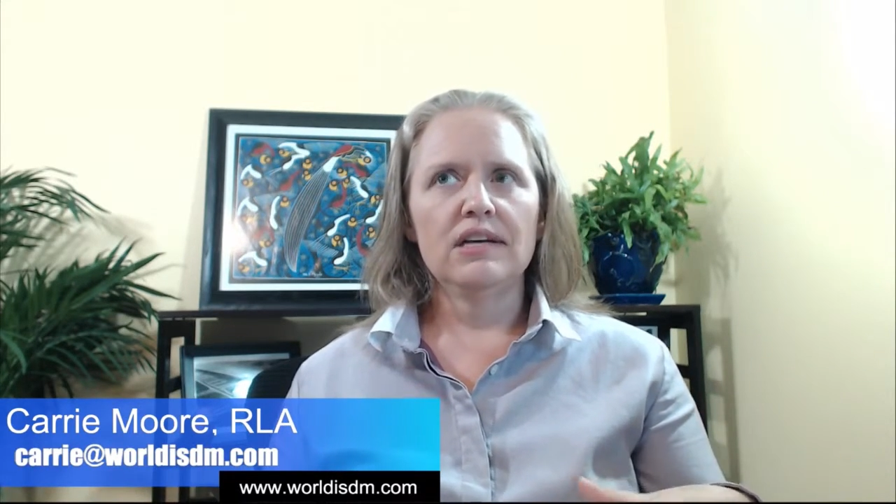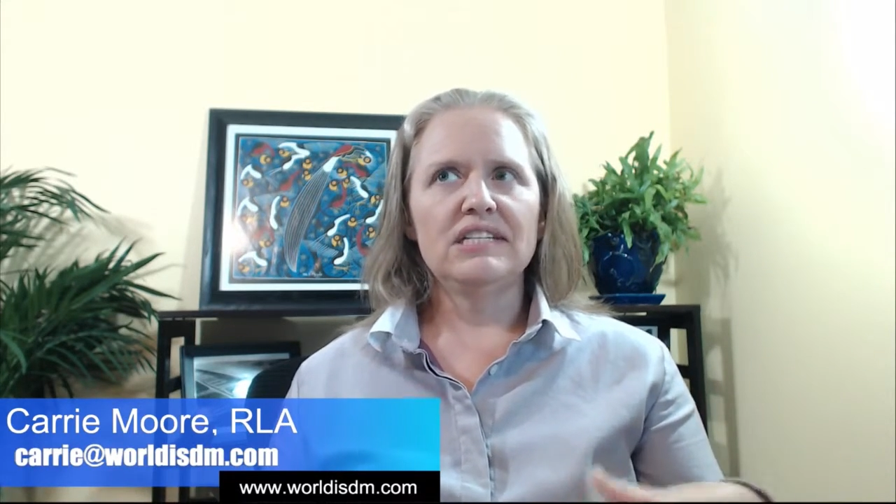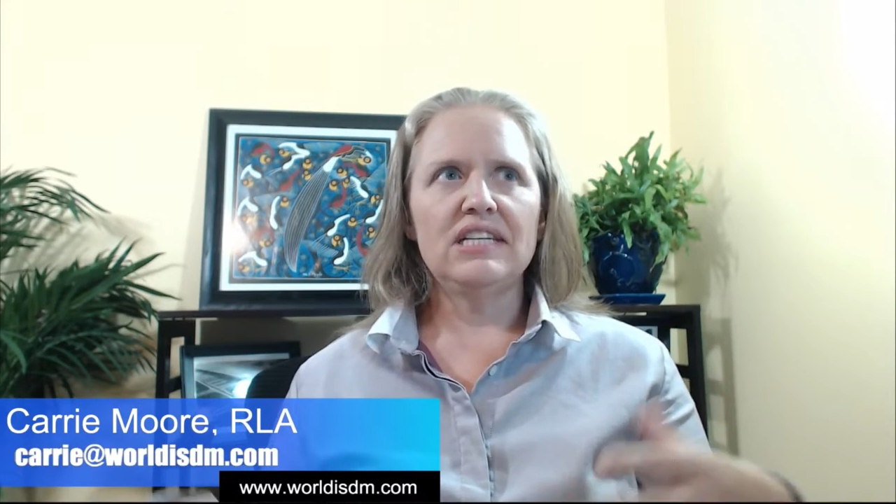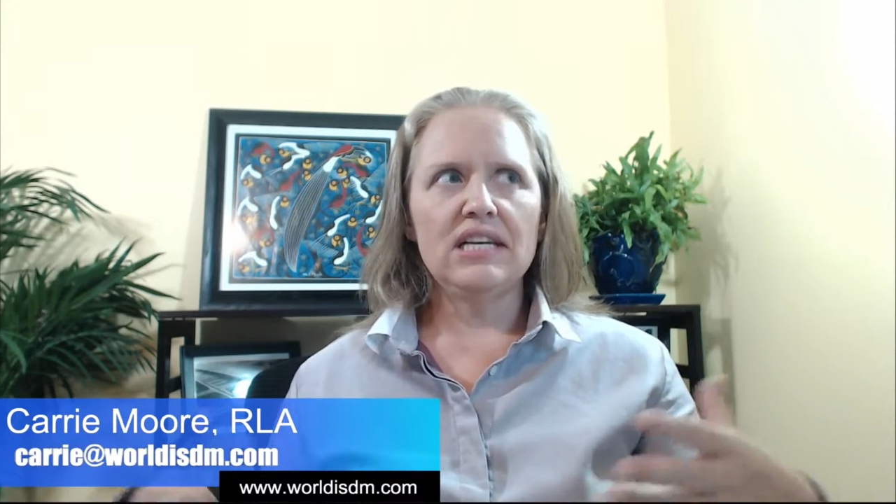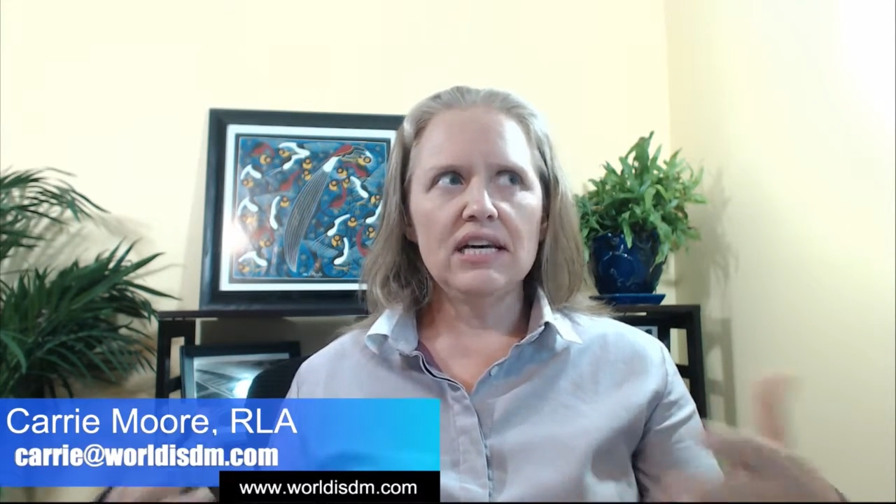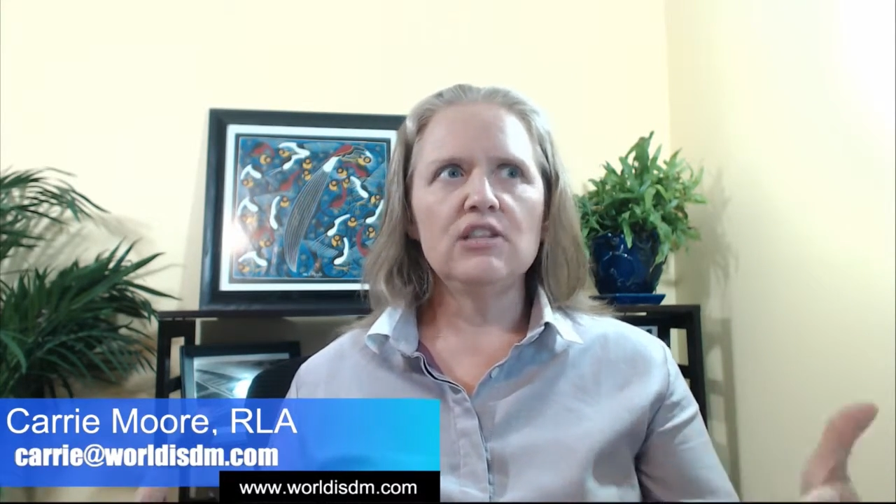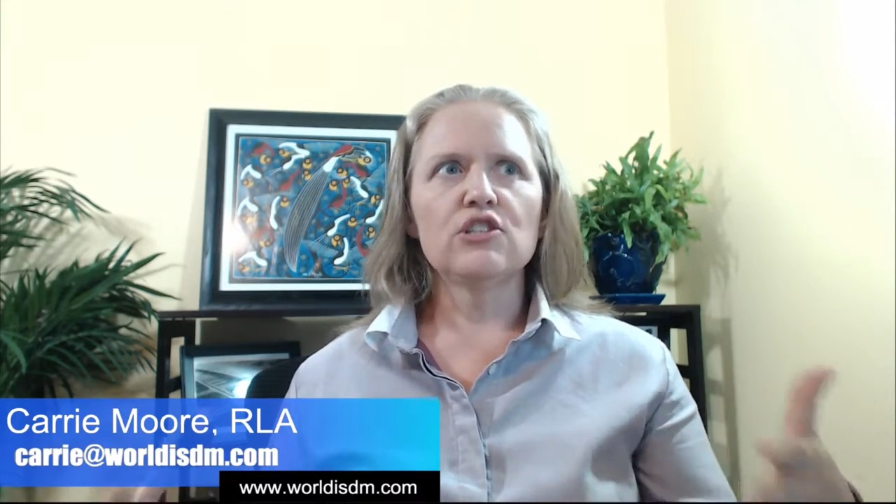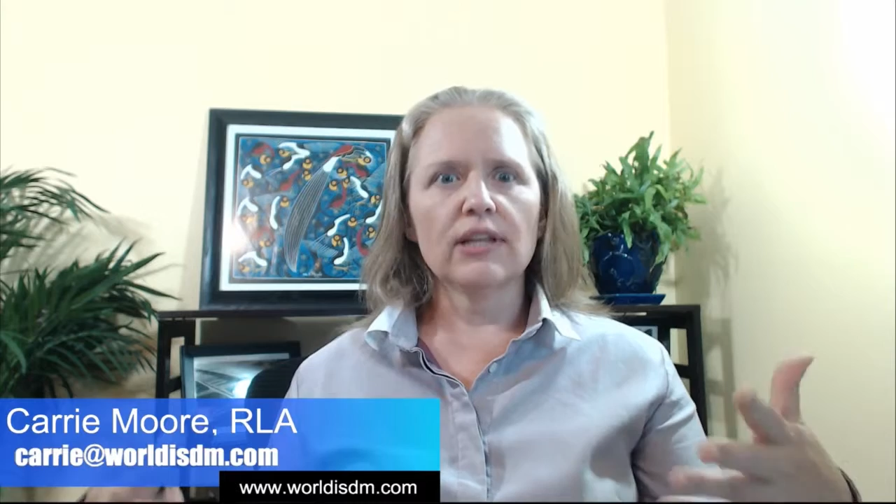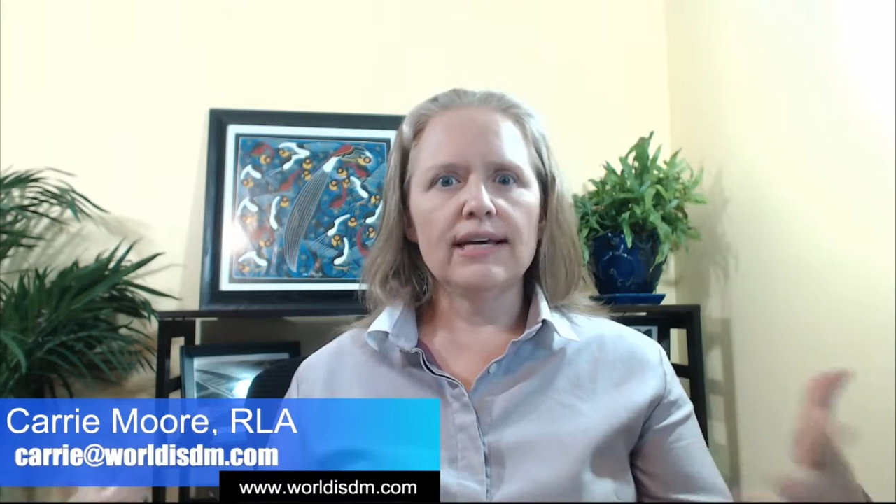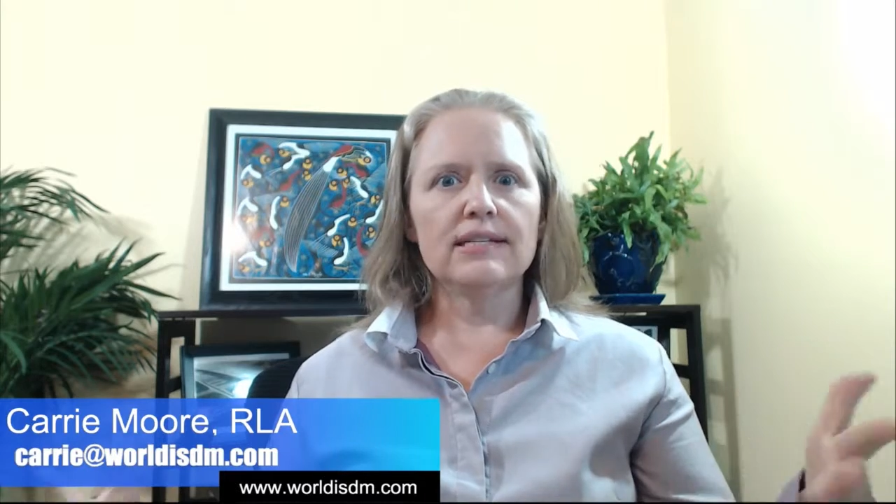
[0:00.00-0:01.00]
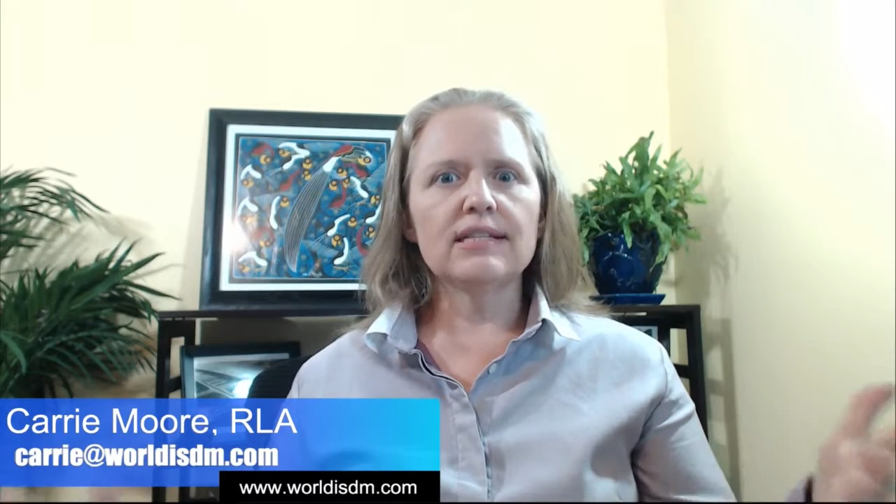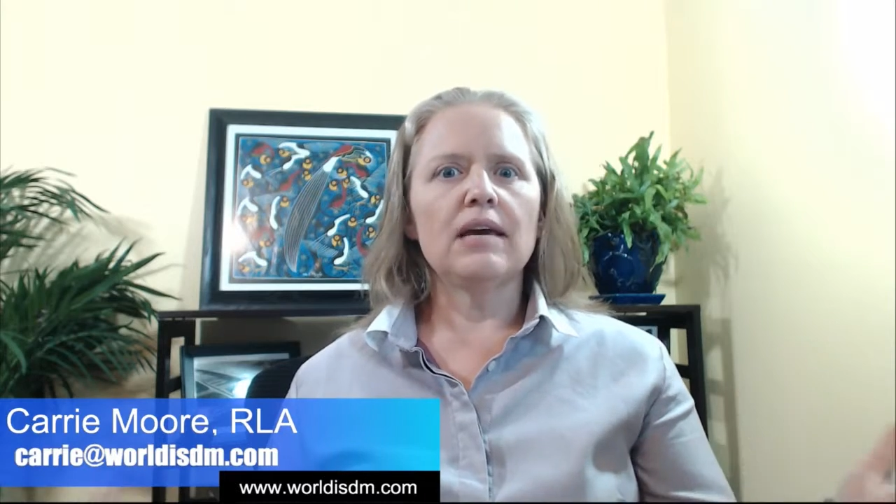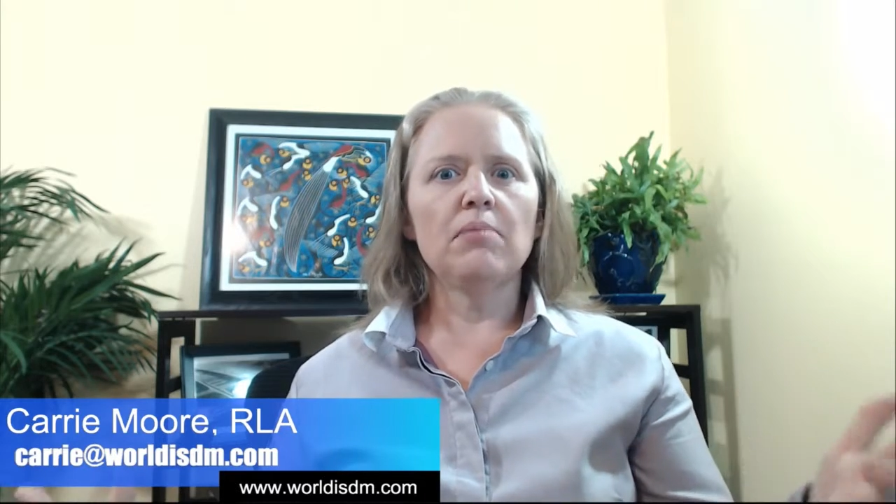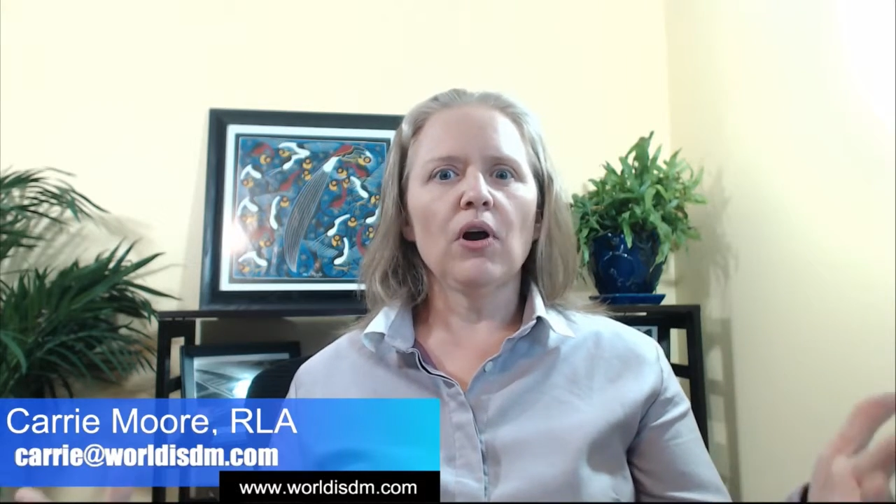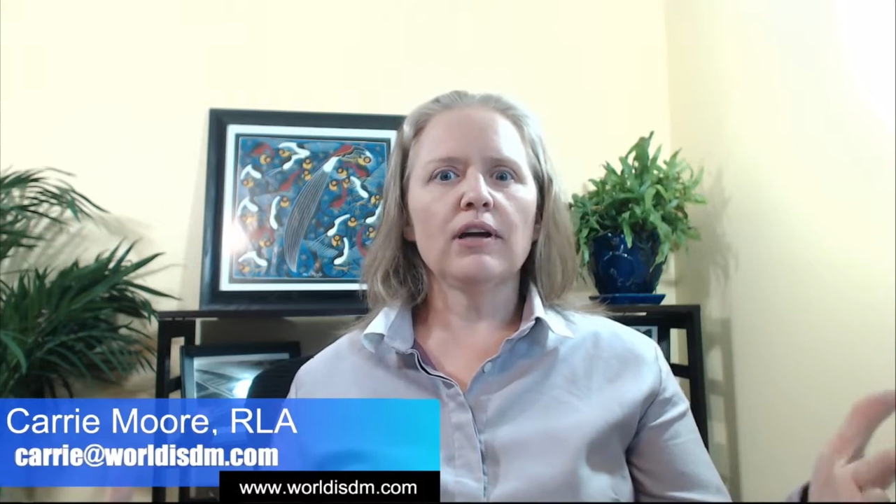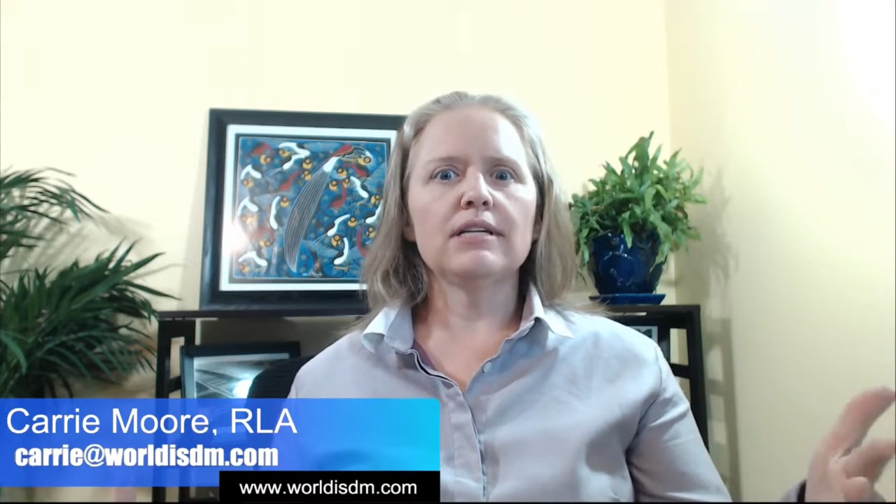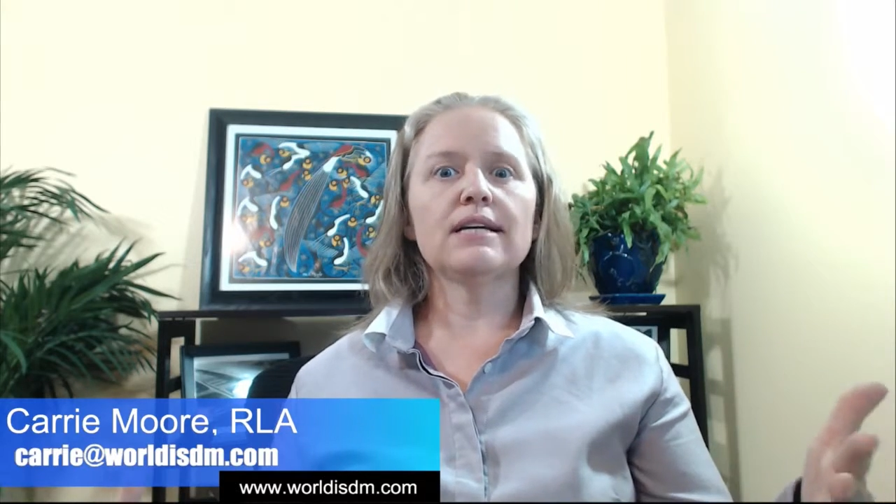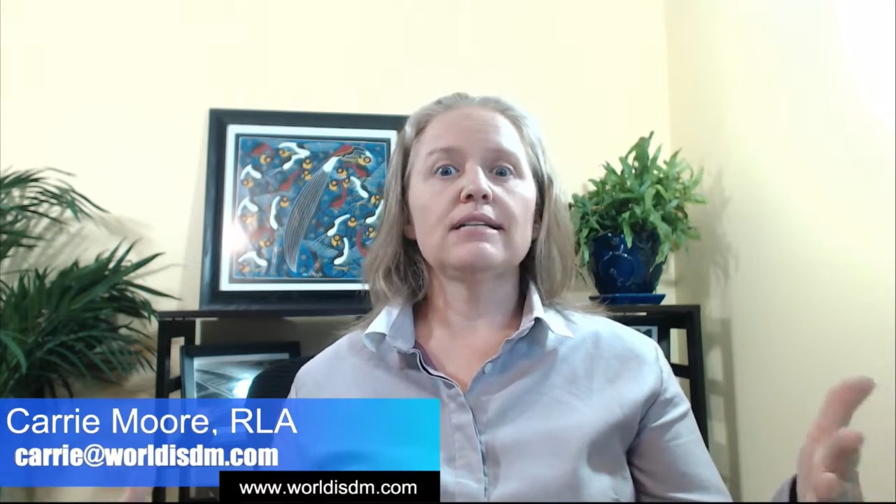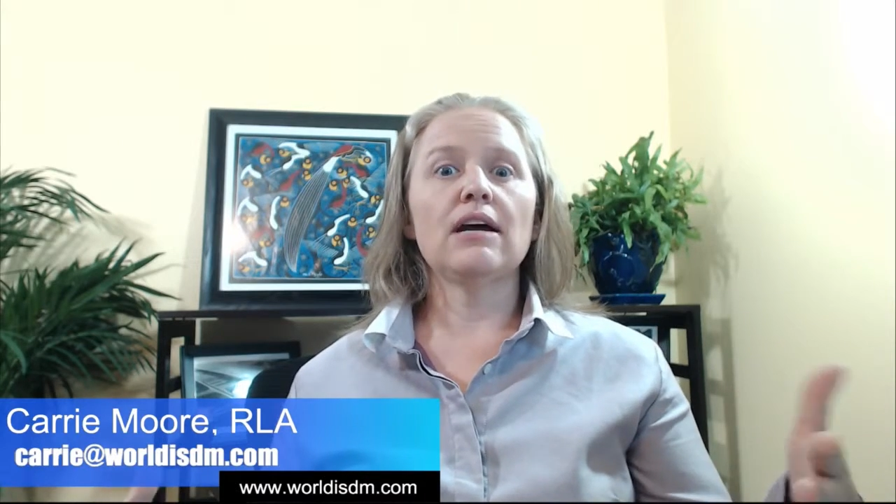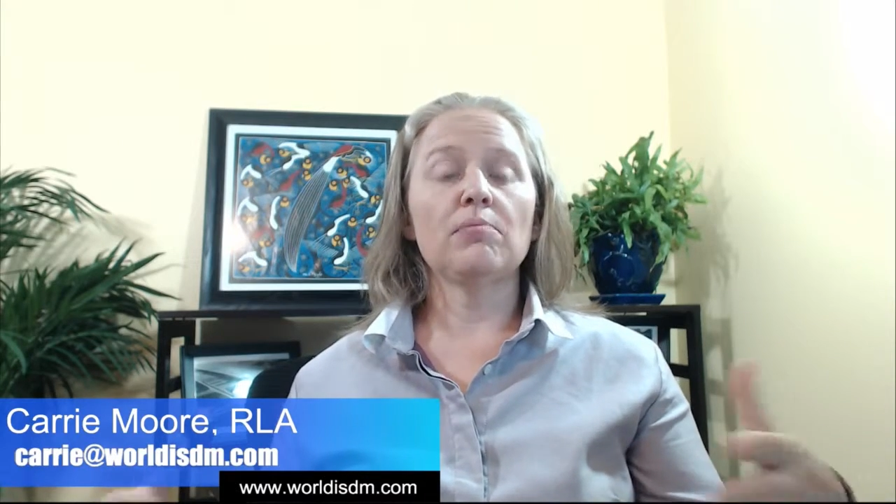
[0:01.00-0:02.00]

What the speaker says: teach landscape architects how to